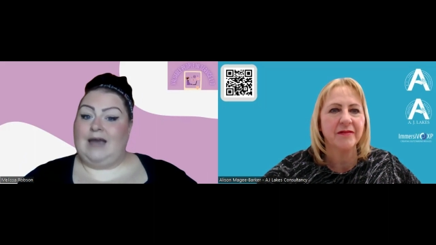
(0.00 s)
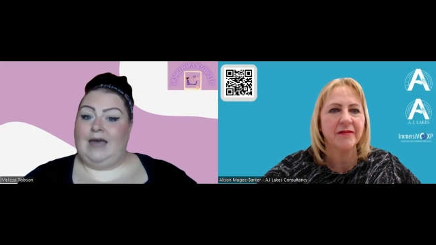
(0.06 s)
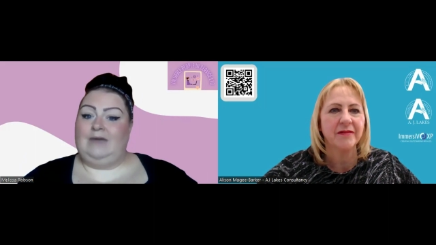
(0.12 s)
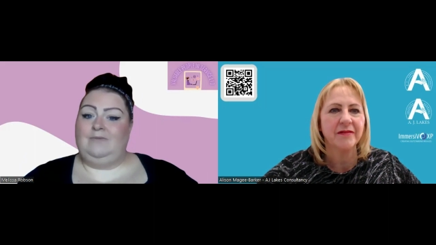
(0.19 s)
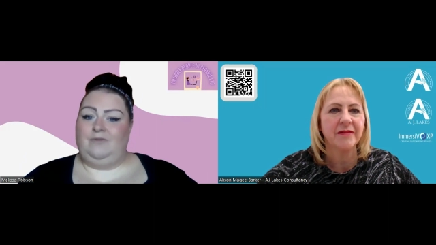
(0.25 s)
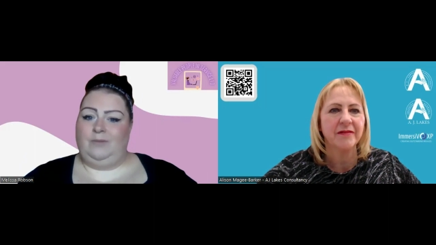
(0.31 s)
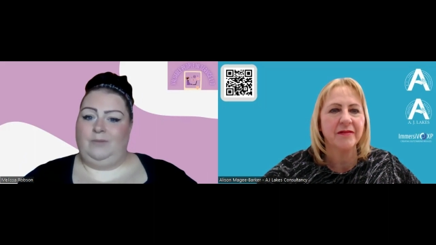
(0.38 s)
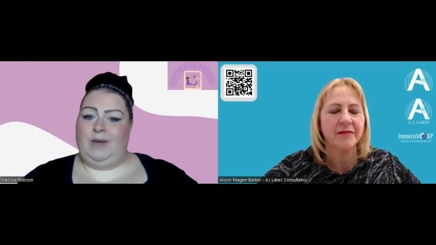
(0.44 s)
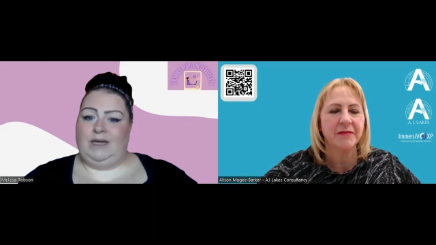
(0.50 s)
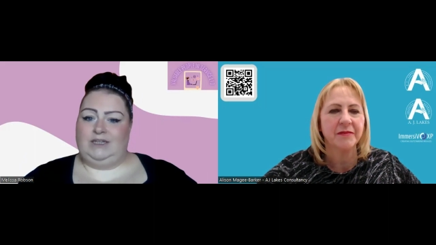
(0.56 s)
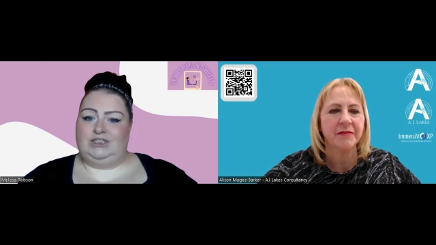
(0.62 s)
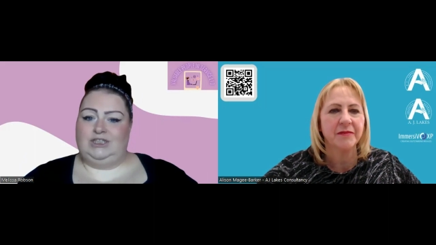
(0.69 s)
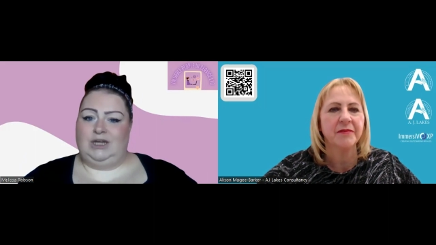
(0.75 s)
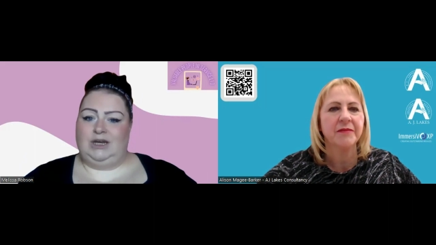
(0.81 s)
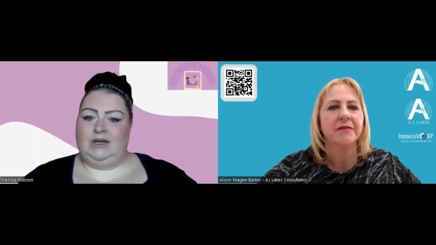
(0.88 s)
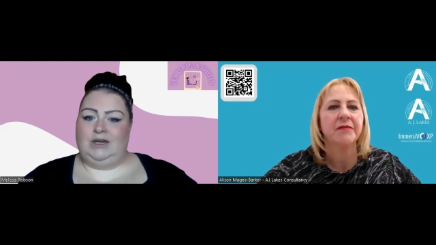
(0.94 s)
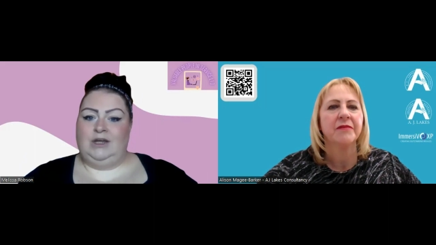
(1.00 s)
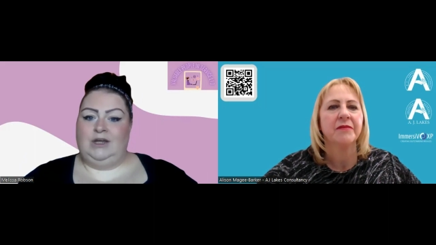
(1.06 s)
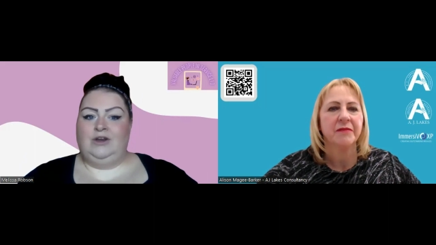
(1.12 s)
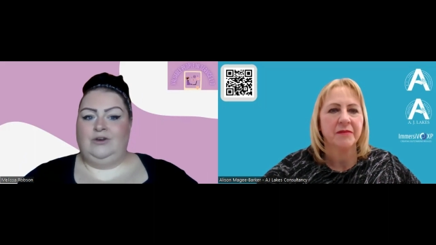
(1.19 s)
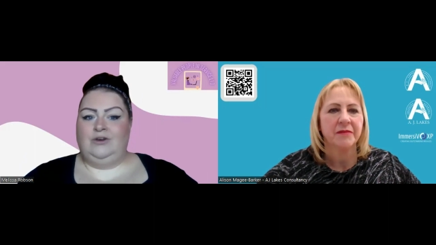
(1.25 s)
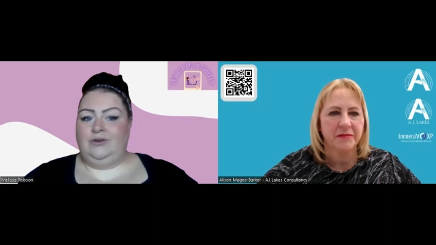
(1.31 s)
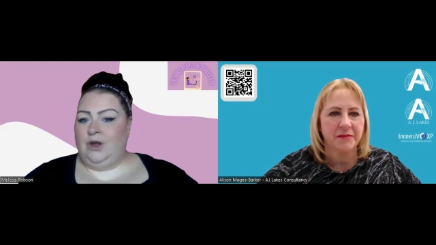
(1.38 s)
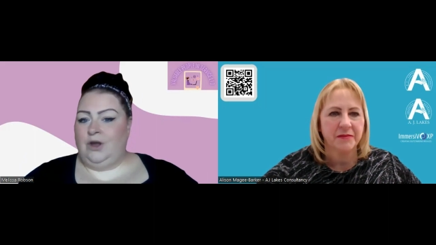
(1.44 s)
Speaker 1: that information
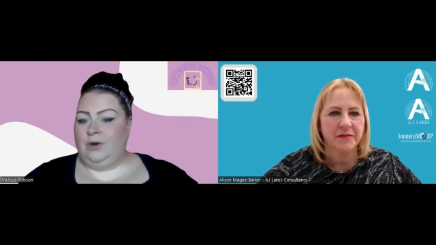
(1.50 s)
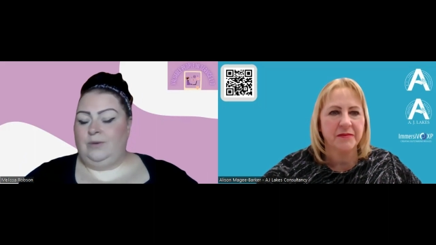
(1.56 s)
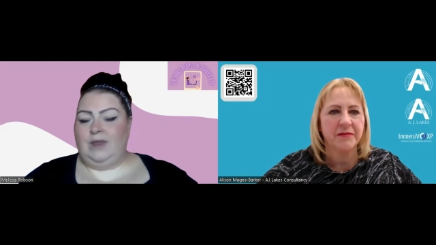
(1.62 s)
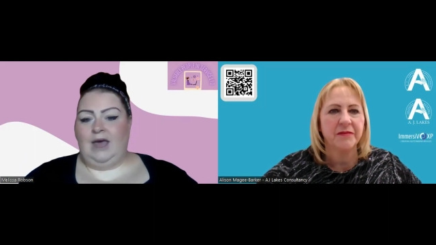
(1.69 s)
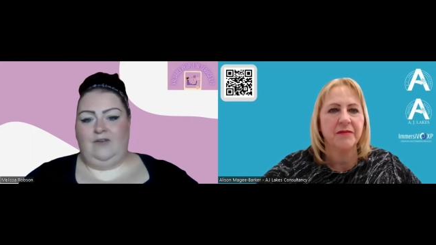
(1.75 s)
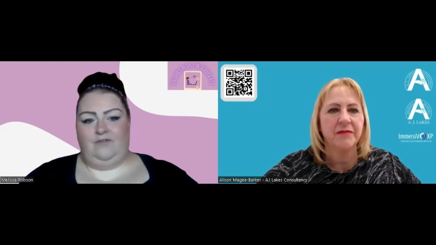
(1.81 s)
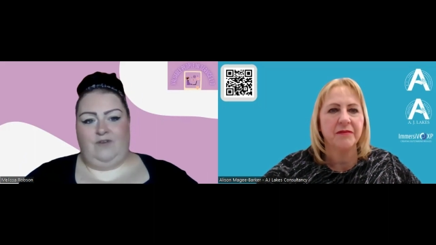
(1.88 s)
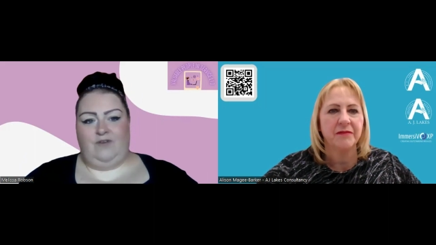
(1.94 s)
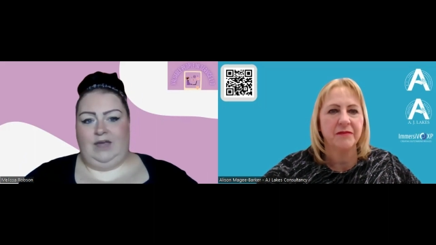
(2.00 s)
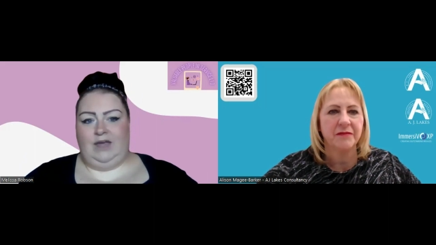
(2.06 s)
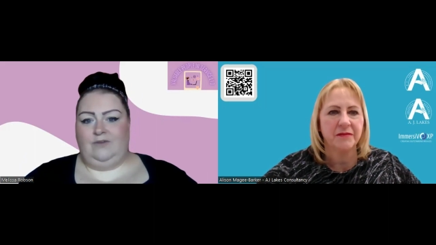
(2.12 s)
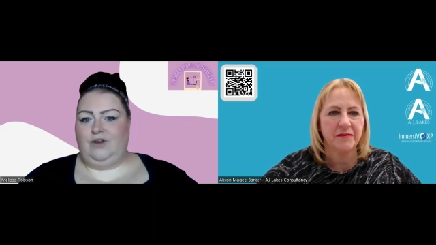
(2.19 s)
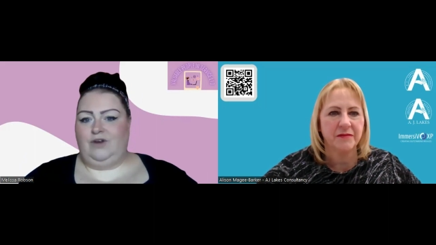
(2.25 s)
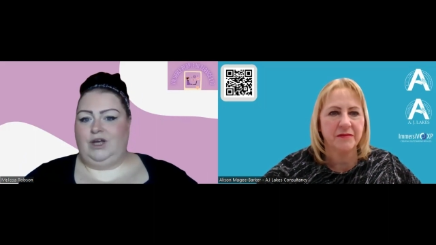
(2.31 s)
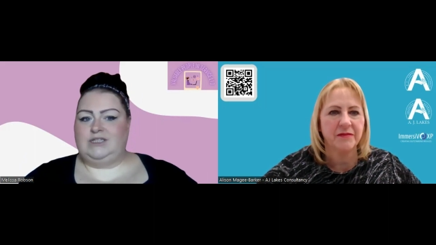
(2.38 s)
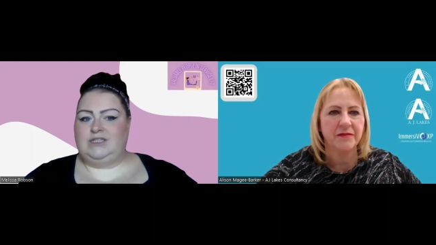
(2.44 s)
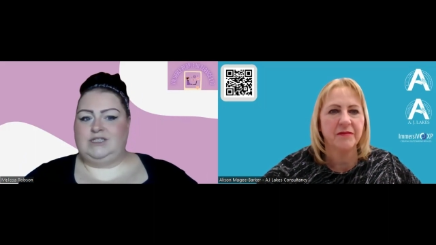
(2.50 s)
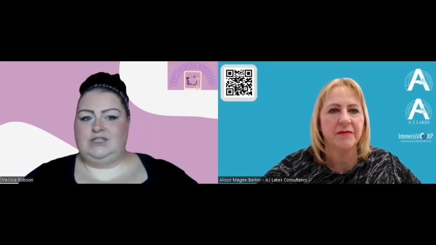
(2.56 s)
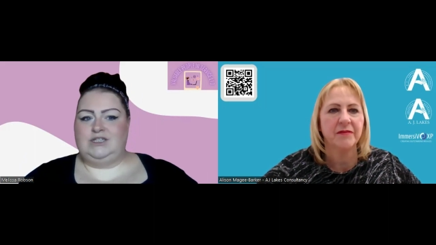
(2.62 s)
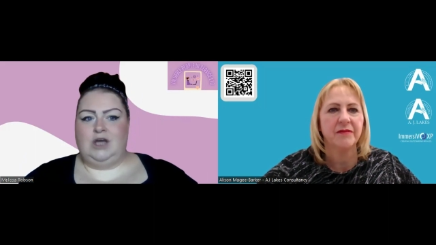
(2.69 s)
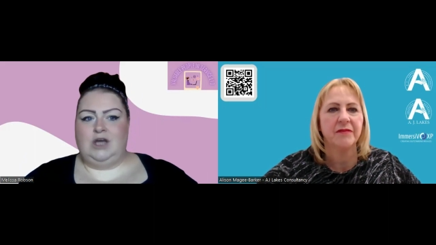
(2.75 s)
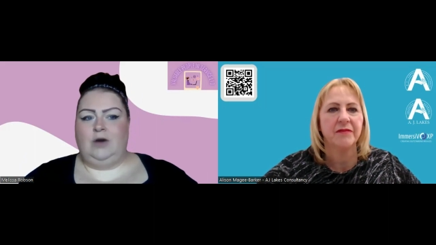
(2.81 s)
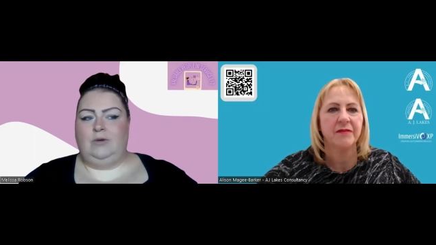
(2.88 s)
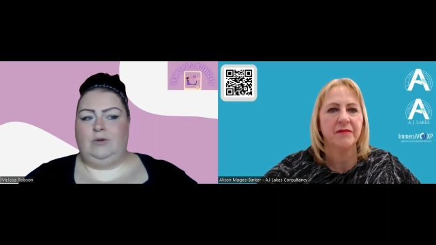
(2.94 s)
know their favorites,
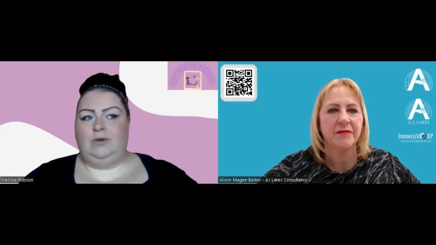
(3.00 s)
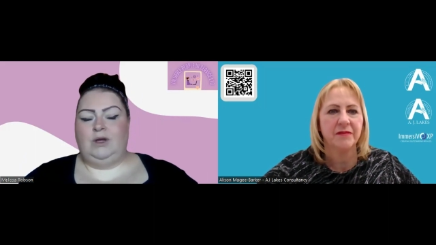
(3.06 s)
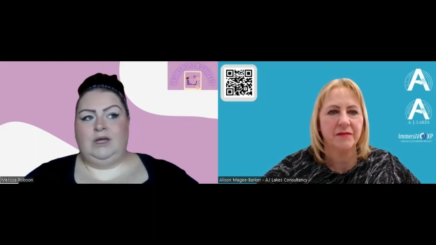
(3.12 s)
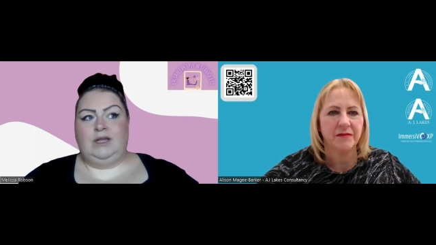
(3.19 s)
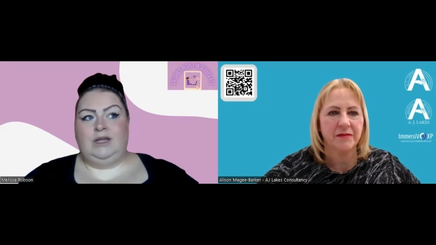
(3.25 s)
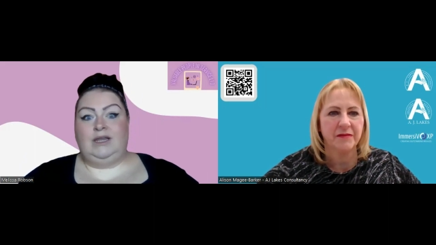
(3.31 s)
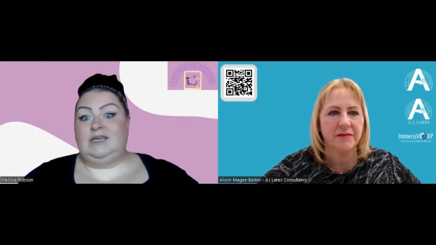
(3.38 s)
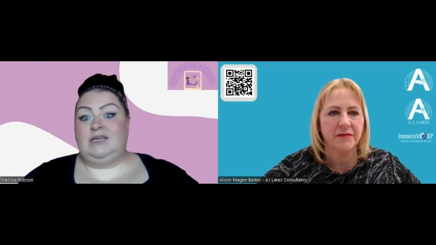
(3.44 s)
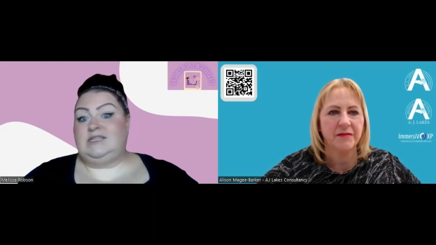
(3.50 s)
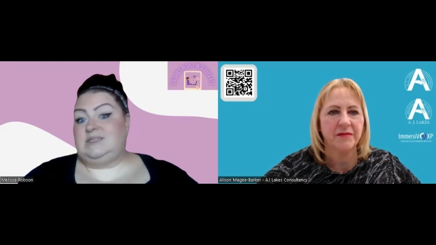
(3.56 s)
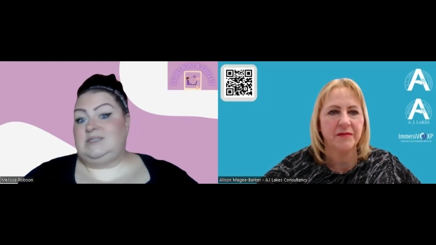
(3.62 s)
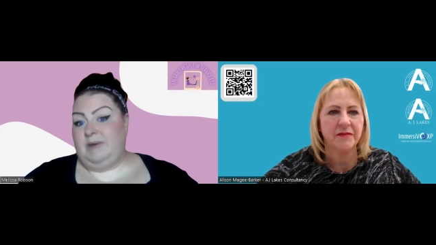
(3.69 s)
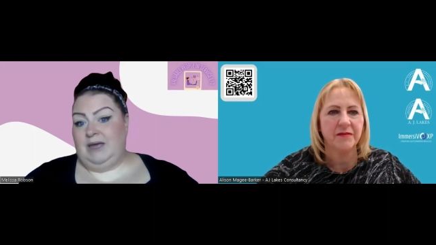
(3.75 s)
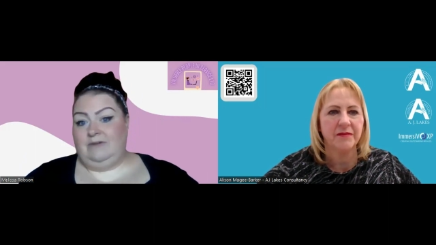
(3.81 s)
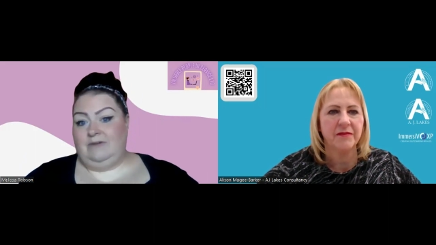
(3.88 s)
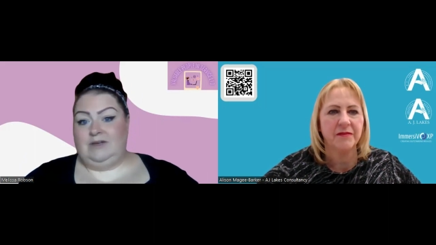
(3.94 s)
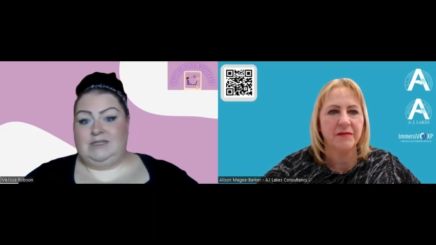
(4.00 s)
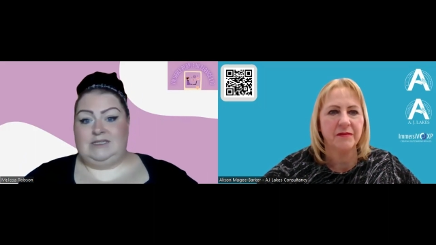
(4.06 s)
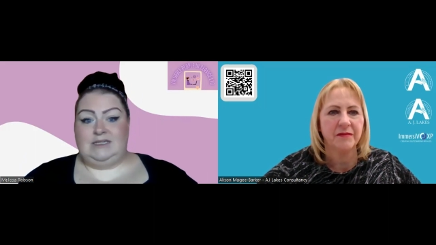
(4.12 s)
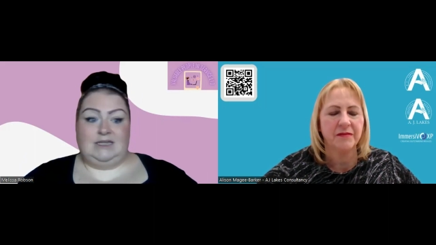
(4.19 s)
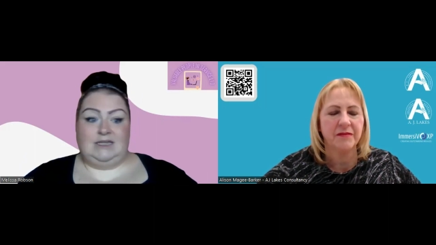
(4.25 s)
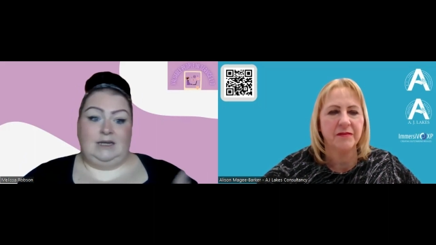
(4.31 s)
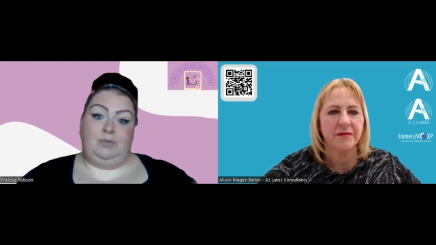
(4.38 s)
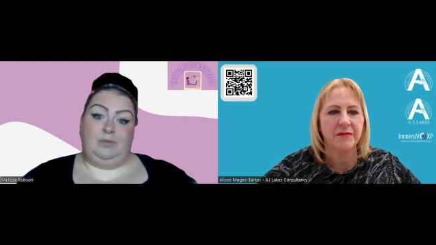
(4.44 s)
know the experience
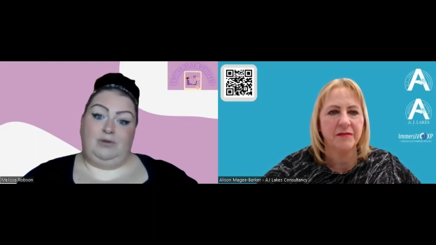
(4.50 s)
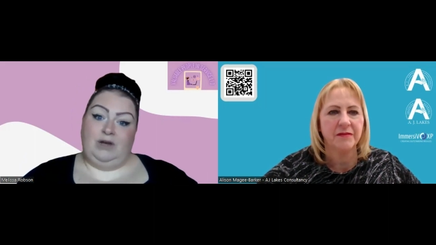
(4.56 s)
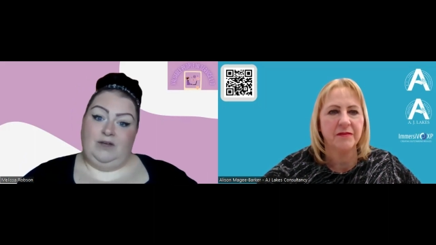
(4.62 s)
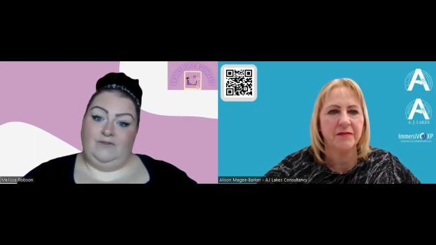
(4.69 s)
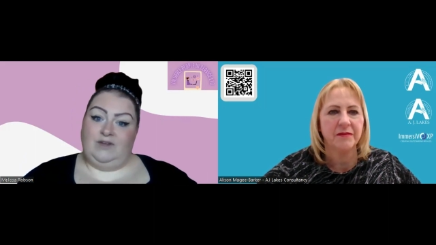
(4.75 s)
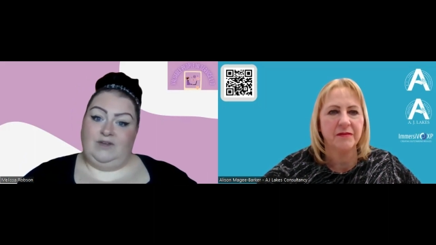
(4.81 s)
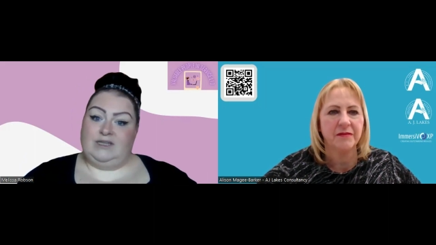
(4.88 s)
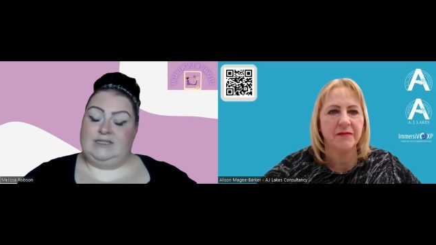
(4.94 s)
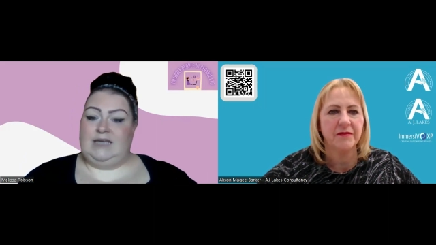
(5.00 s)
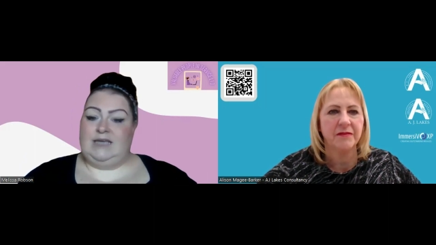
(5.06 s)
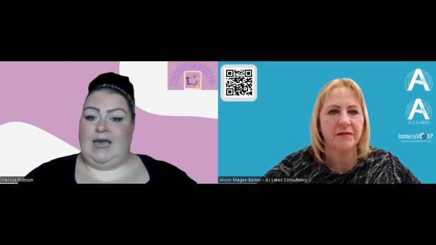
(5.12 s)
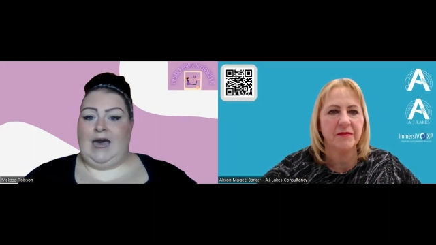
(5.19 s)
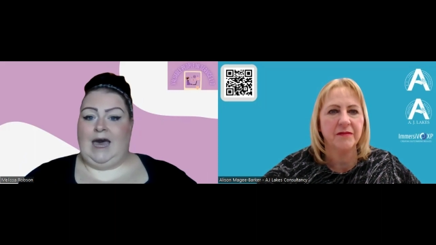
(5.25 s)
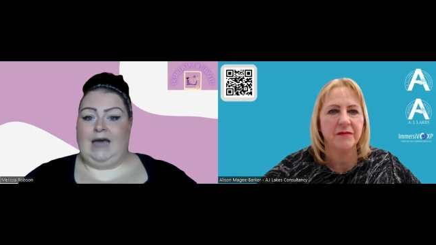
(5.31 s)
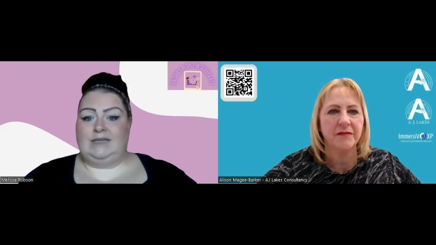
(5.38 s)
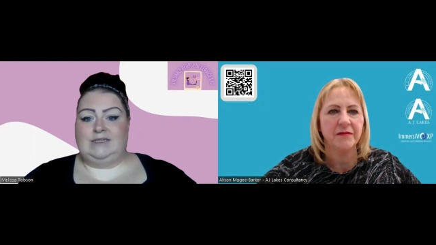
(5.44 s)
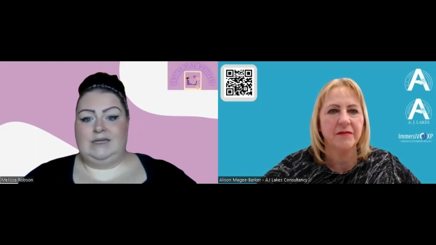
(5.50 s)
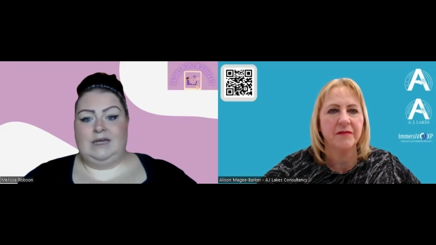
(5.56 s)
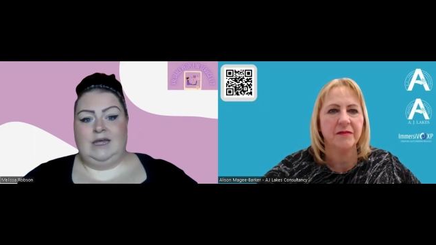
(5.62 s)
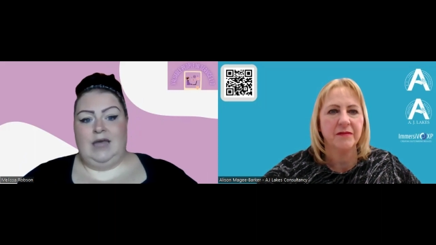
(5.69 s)
that they'd previously had,